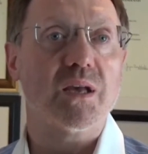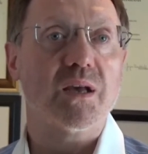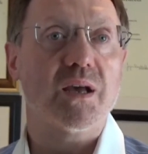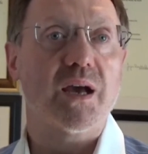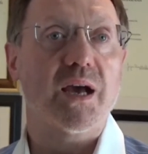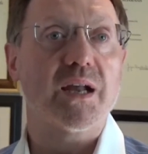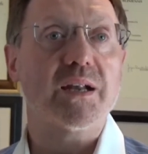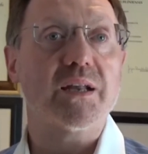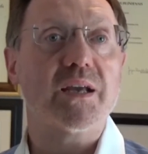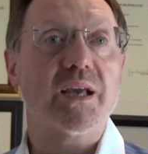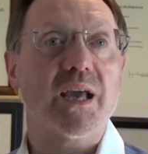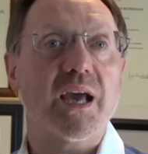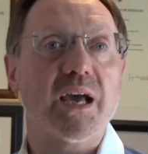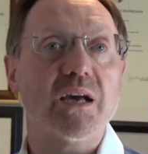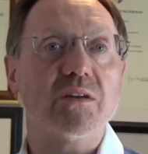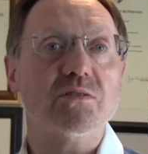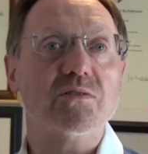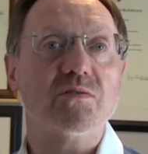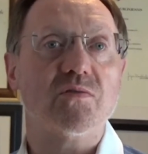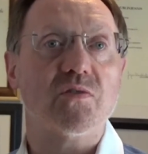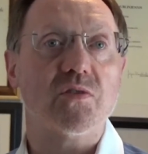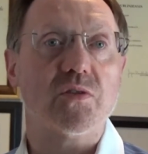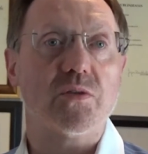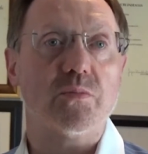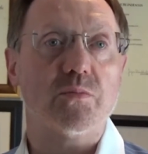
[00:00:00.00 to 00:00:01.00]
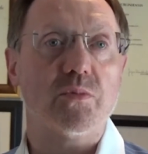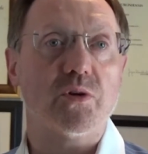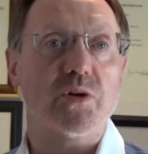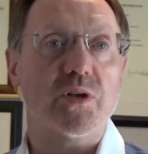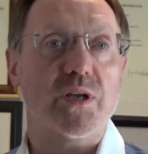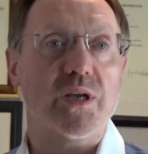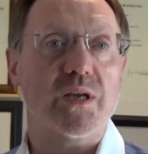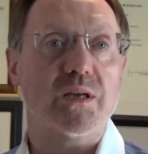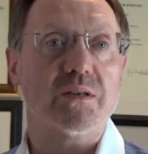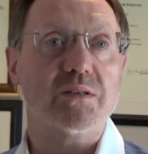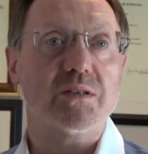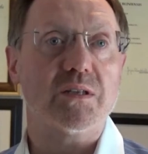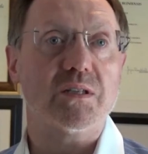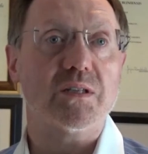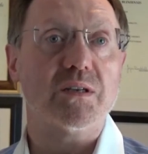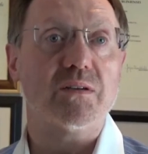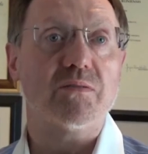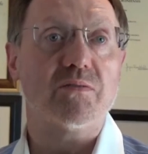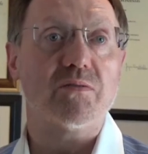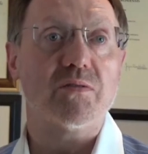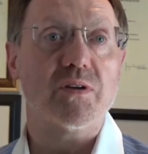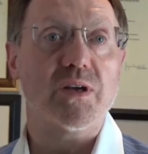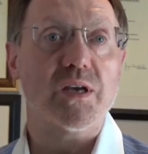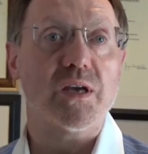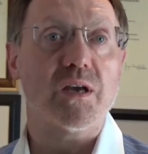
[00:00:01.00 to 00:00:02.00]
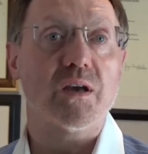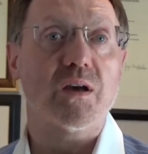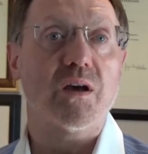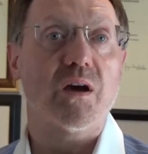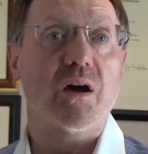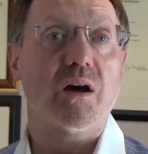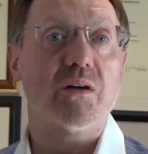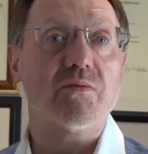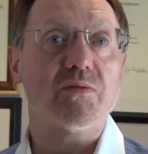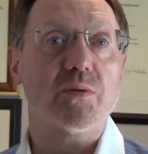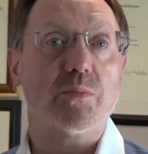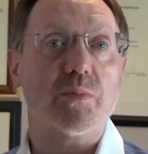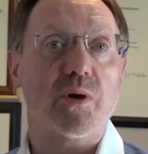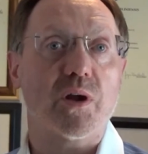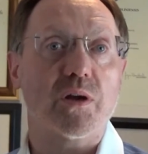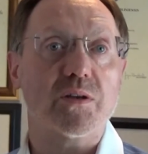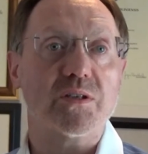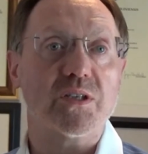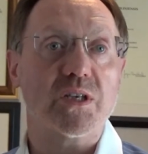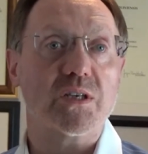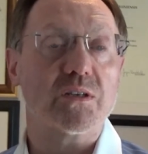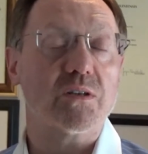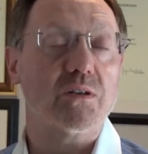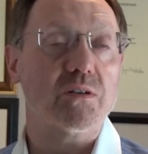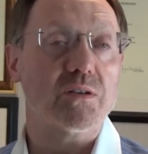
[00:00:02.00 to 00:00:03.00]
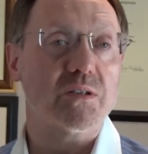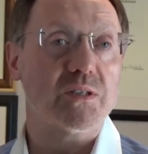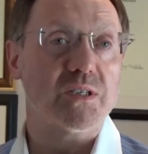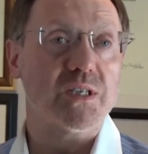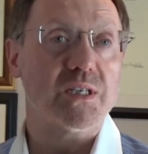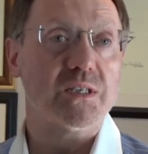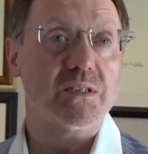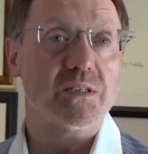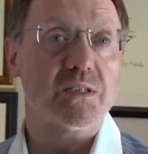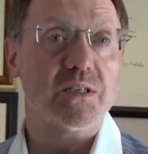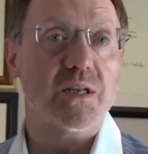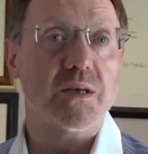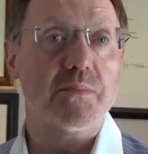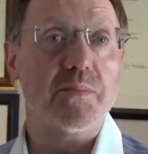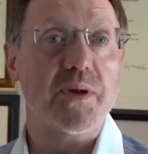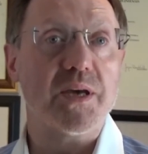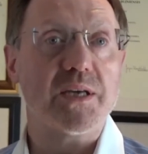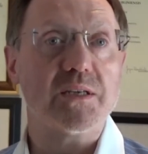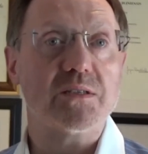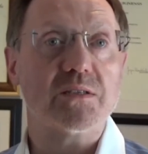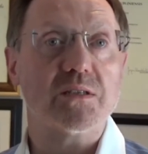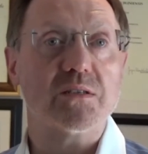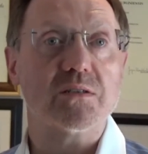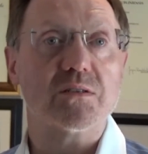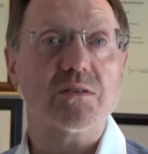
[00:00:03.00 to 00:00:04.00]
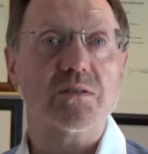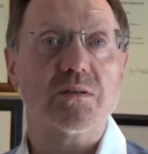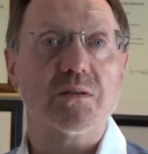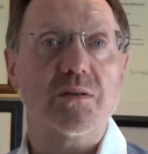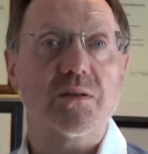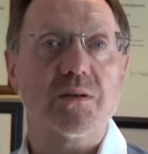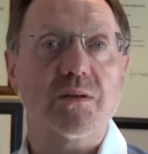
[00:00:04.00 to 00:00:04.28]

and accounts for the money and delivery of the project on a day-to-day basis.